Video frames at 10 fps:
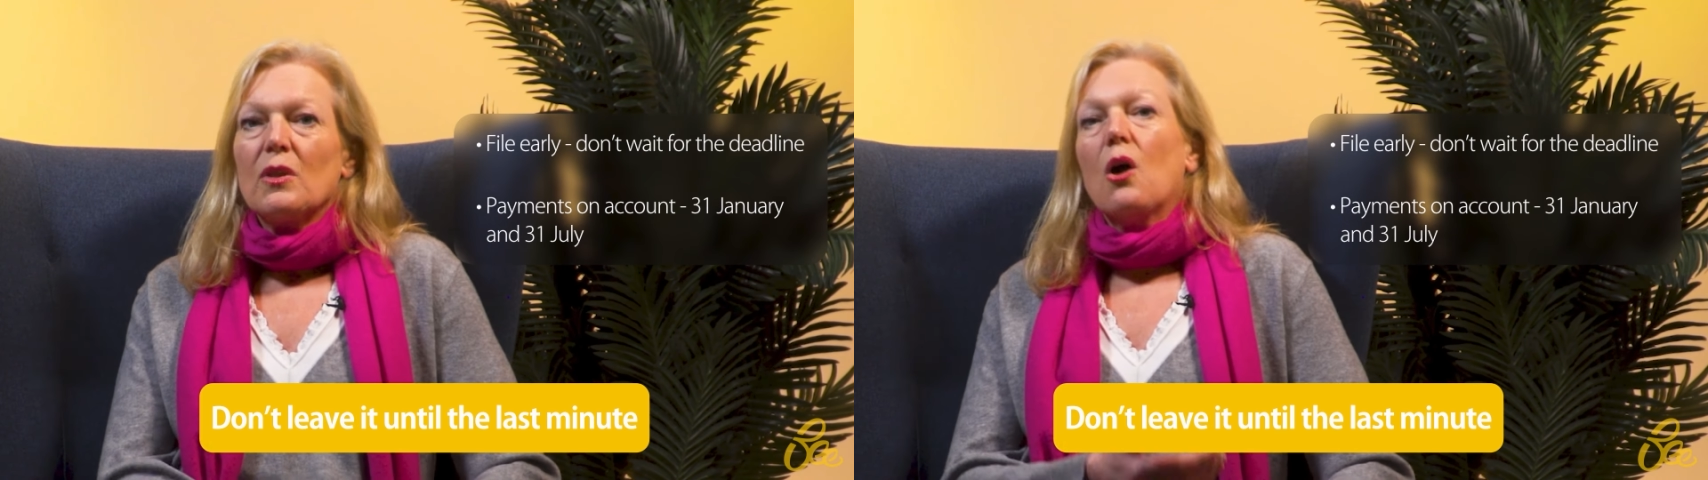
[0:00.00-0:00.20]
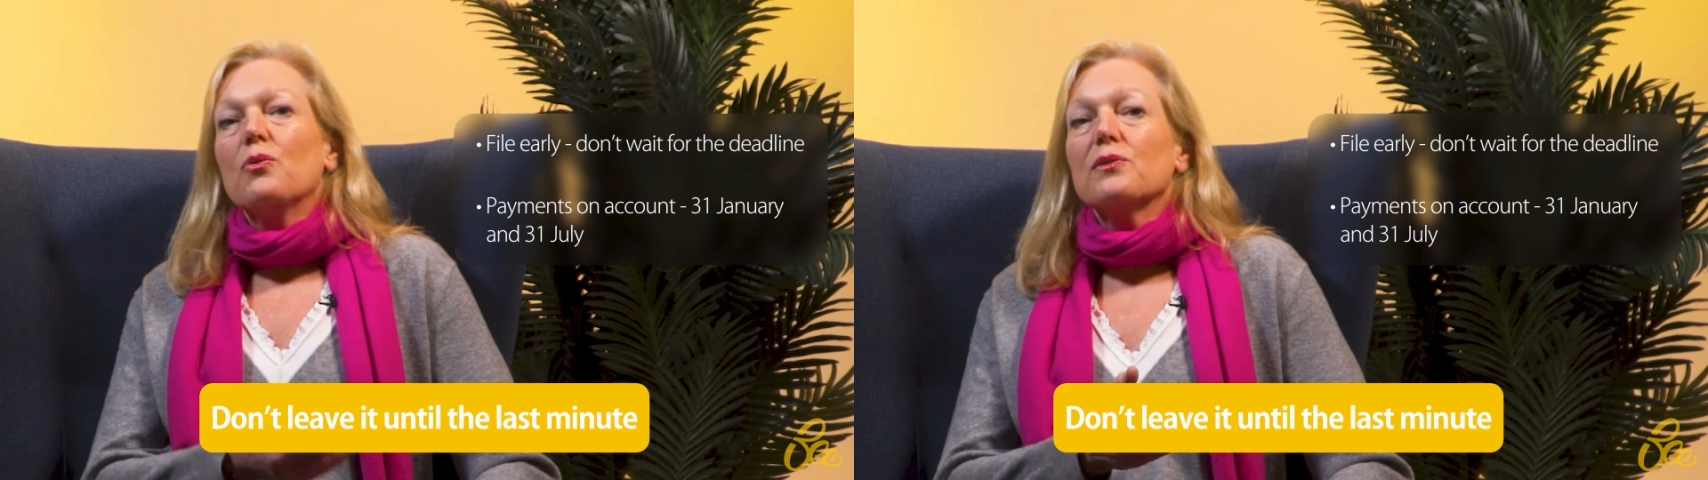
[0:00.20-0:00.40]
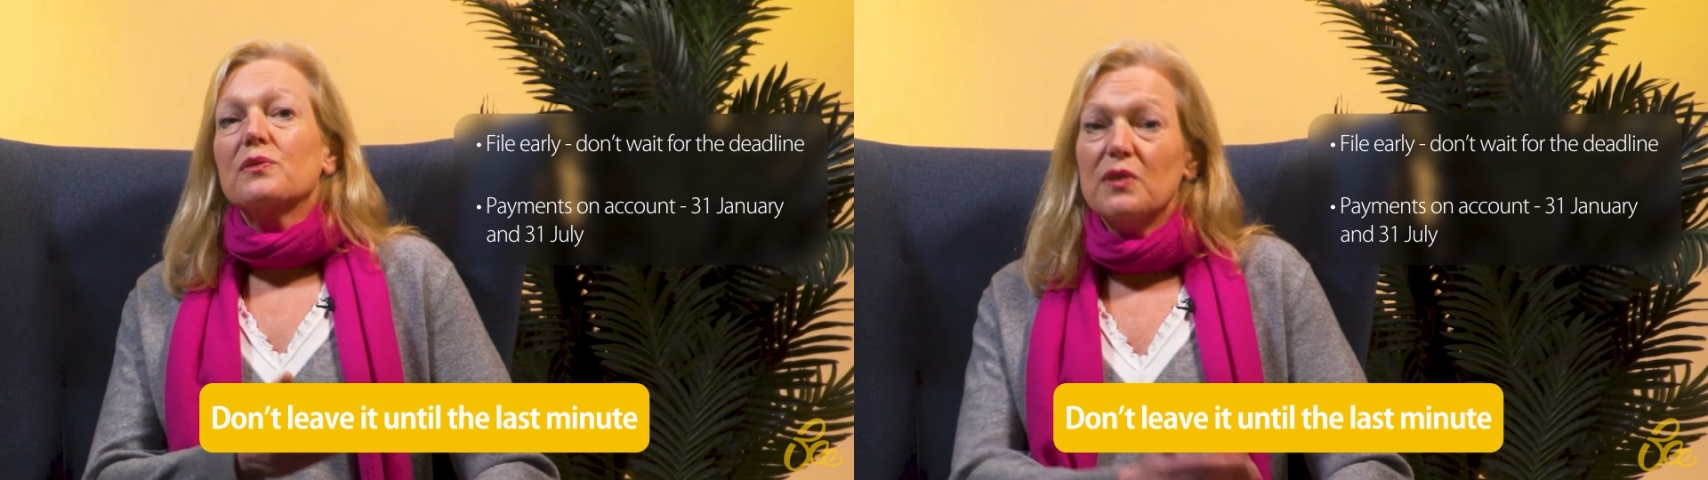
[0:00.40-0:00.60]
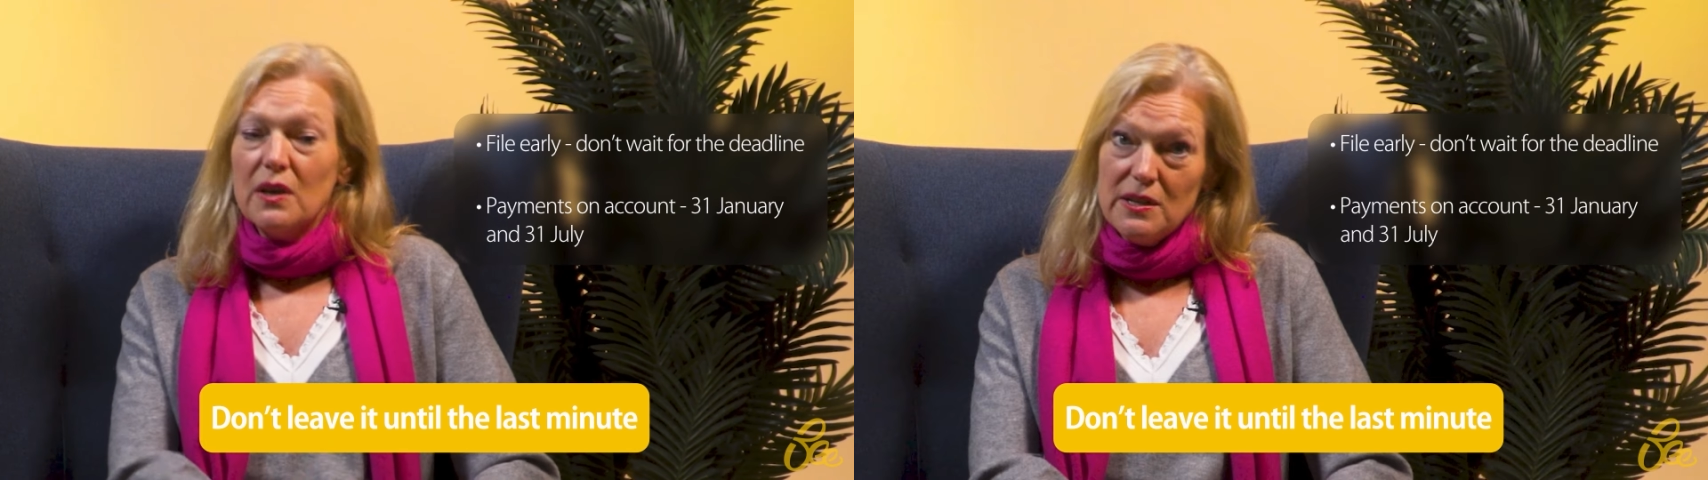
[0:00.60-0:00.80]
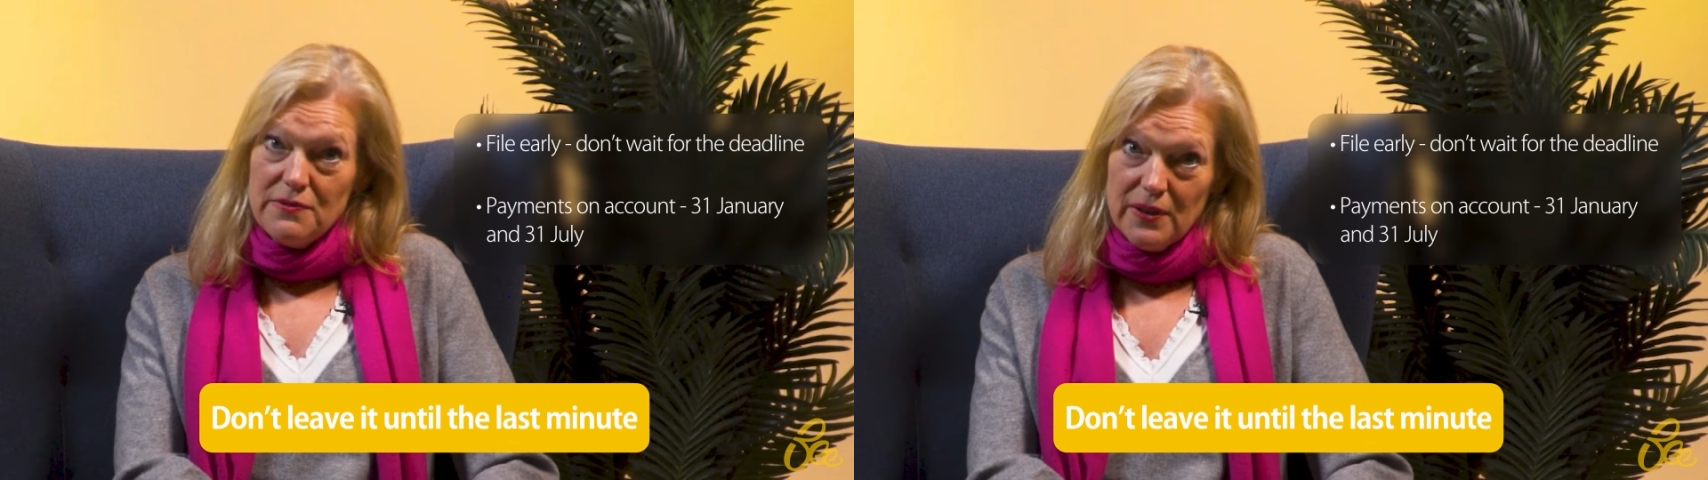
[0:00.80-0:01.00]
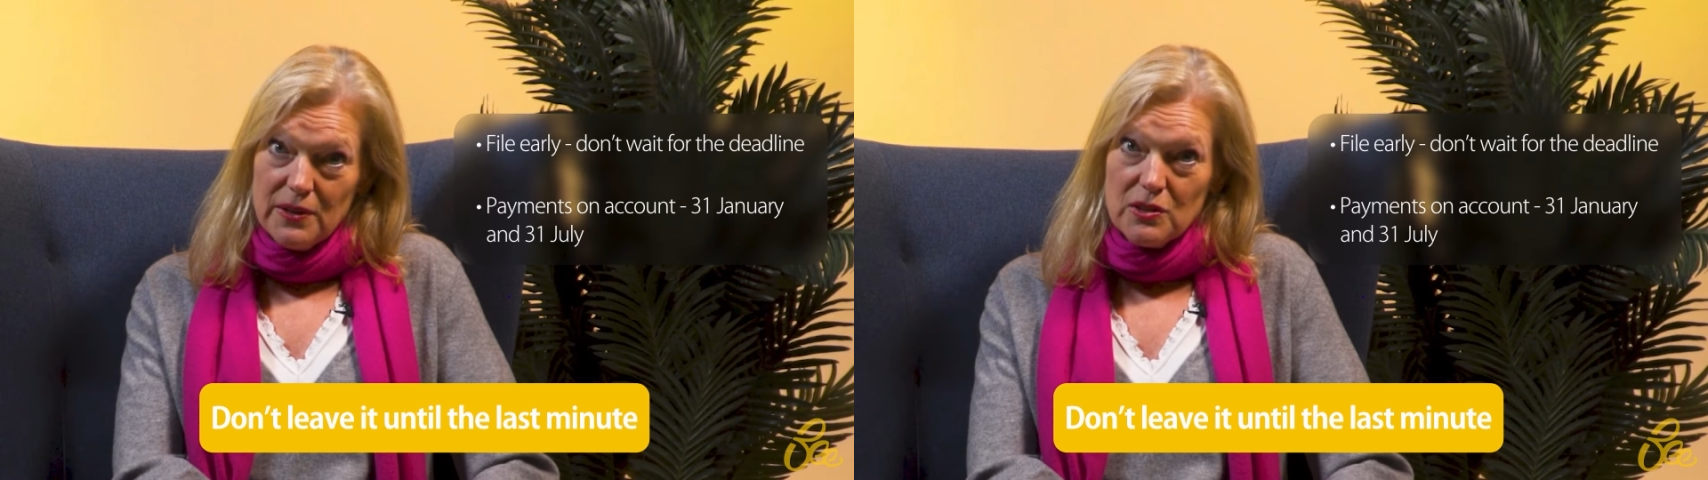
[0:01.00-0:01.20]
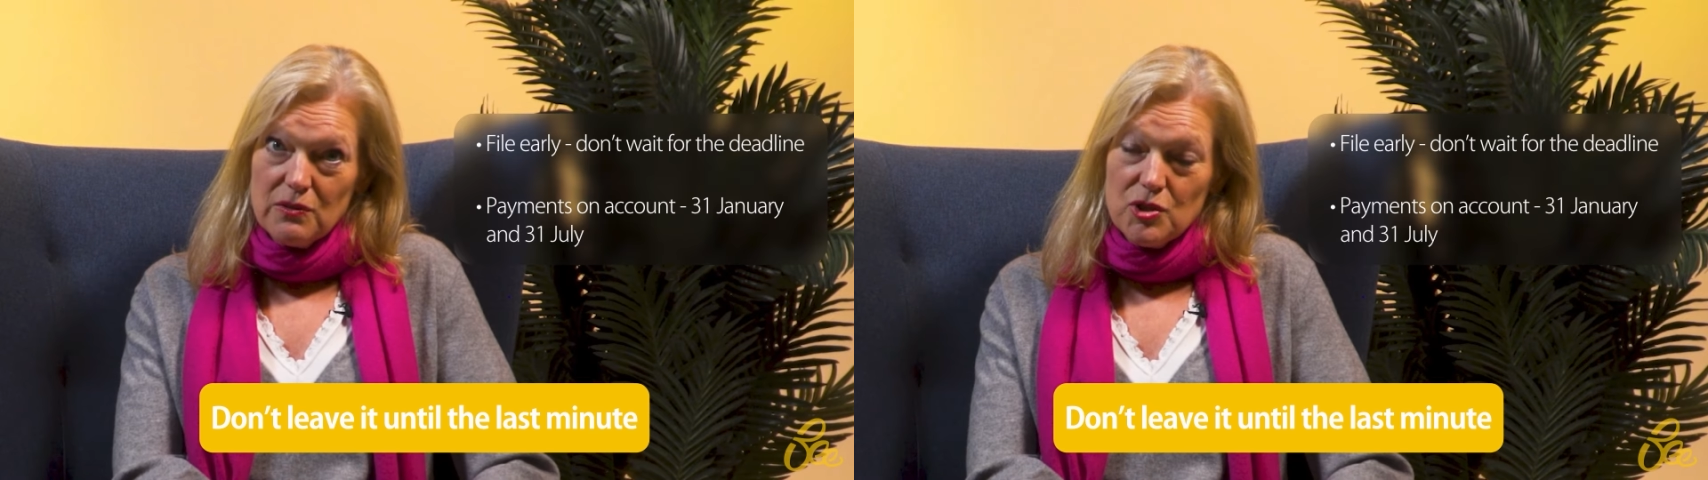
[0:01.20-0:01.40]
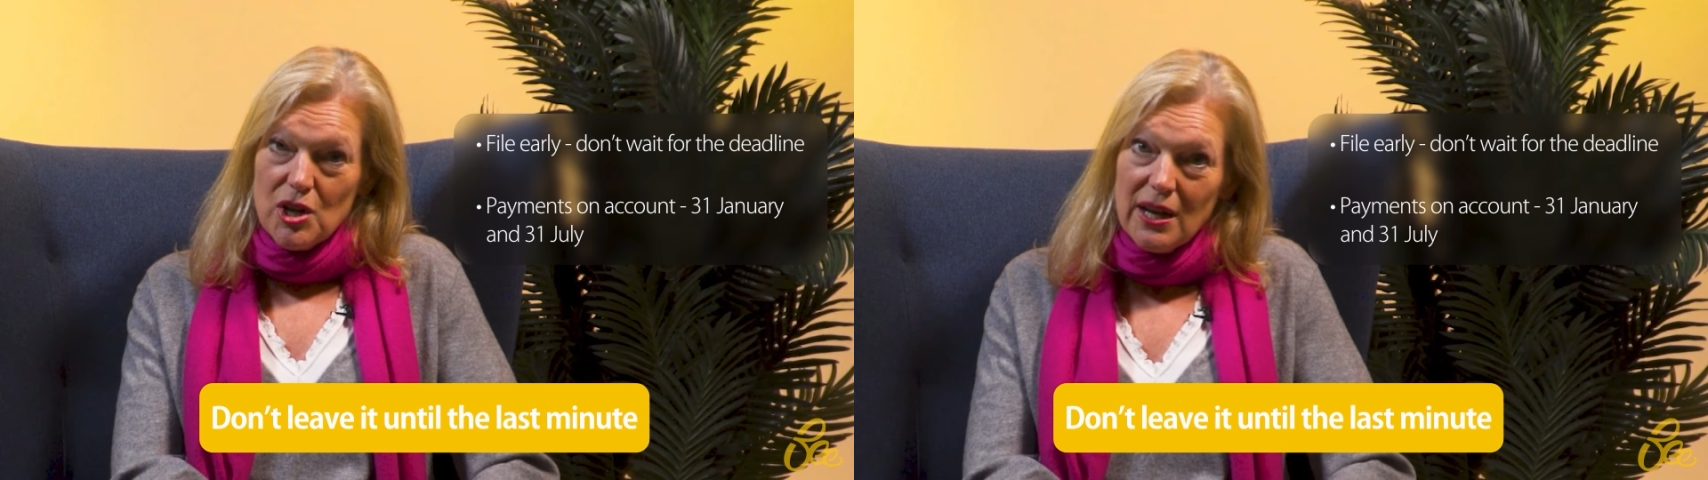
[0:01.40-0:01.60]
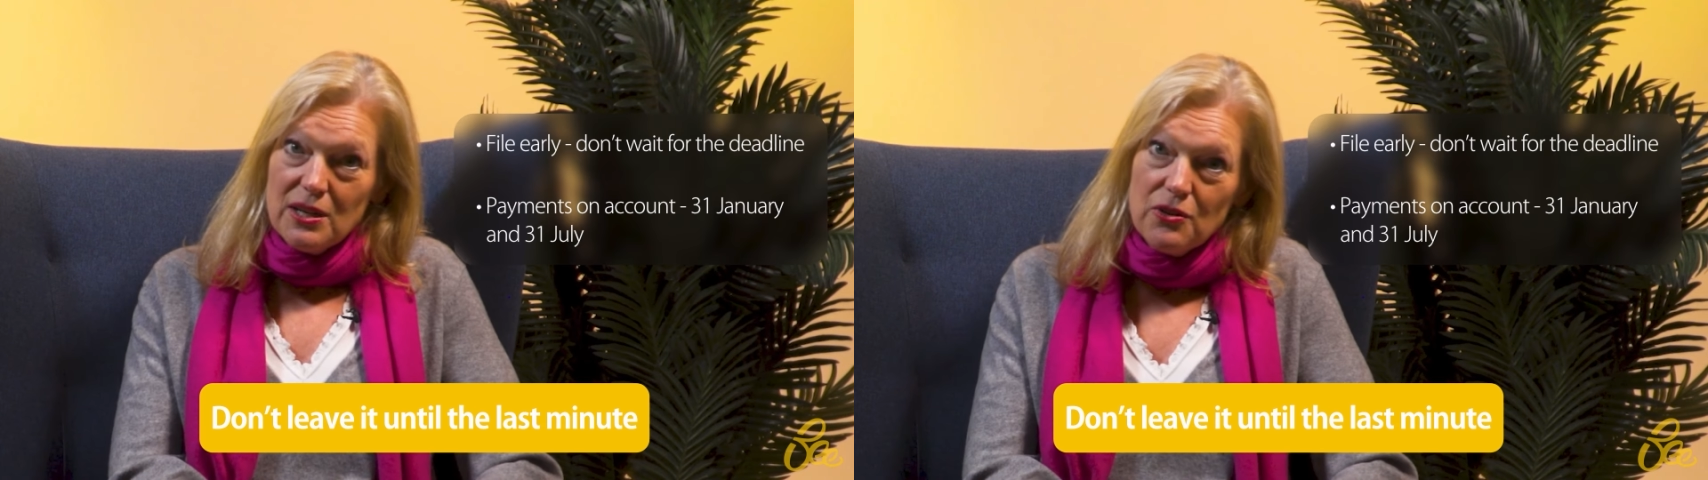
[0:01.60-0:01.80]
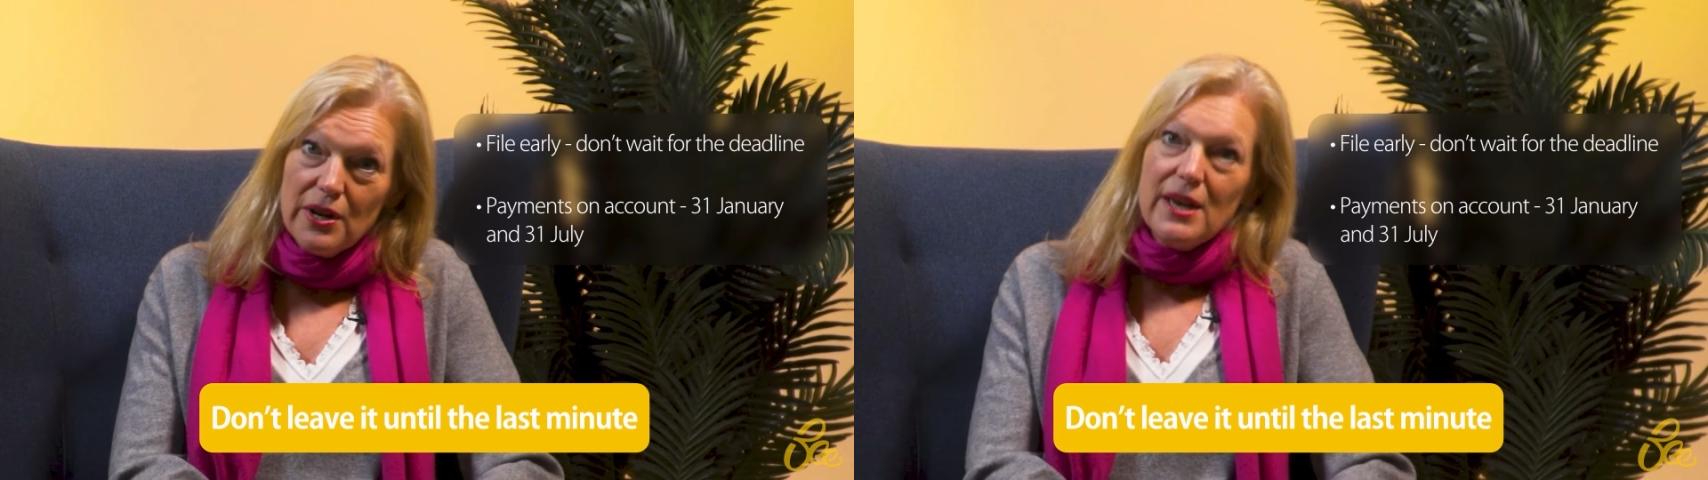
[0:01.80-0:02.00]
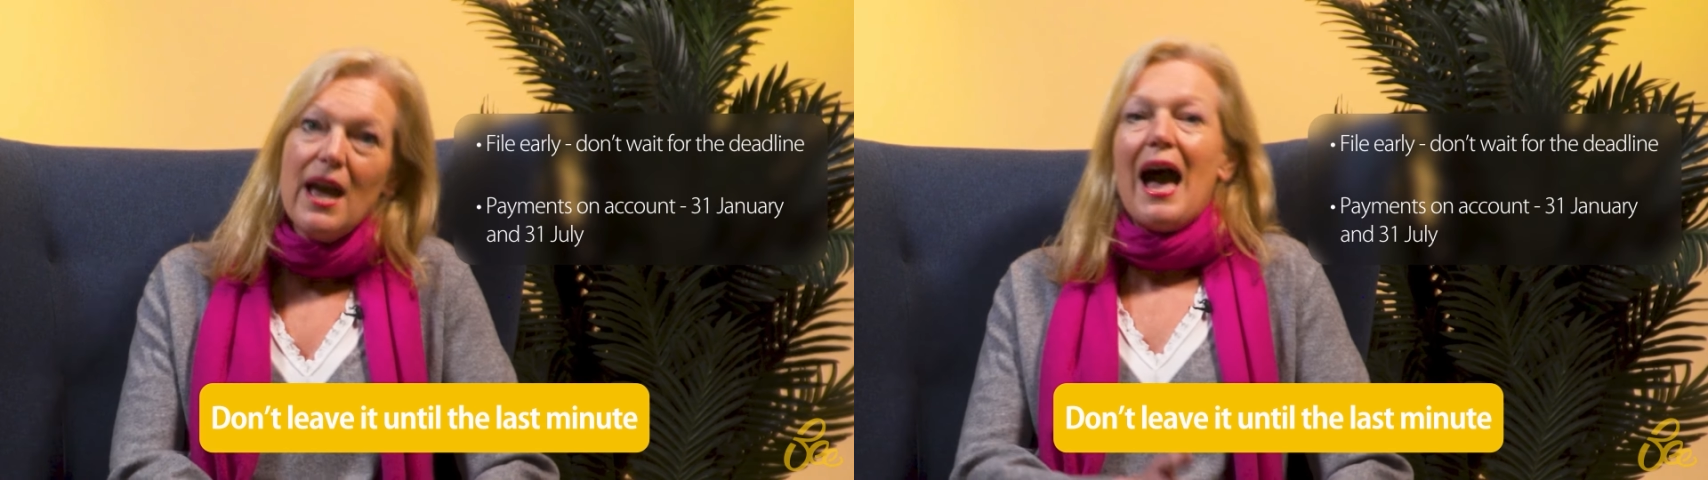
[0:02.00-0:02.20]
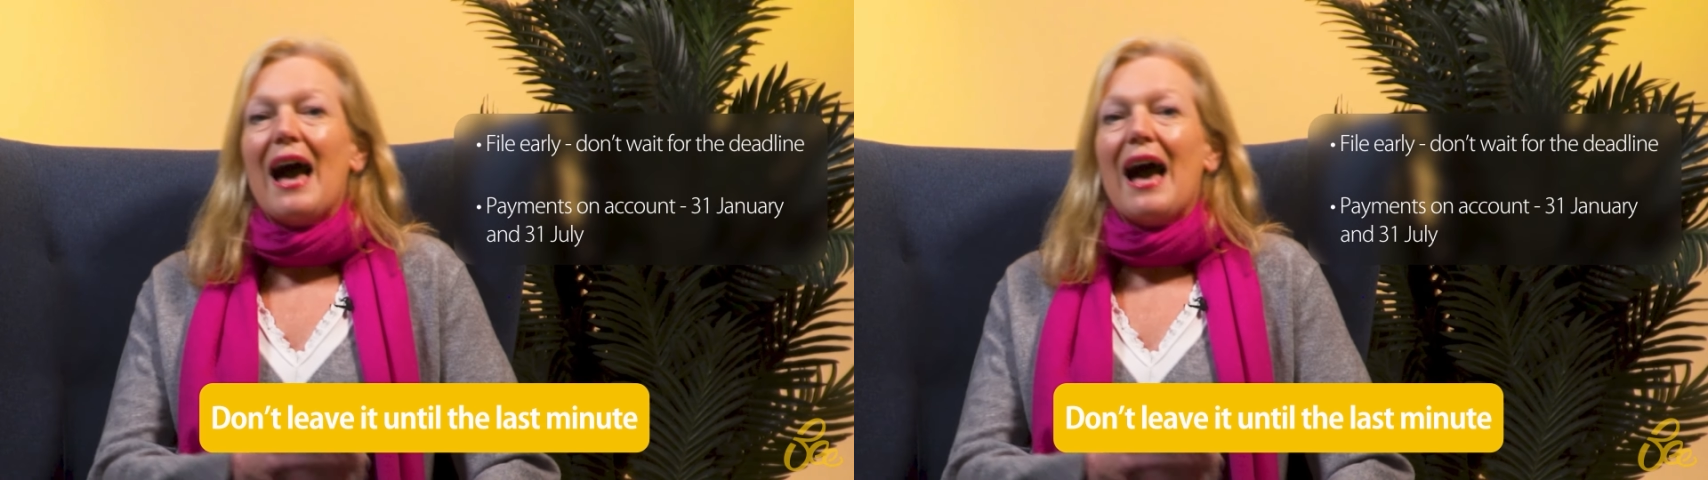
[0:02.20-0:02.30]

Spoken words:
on the 31st of January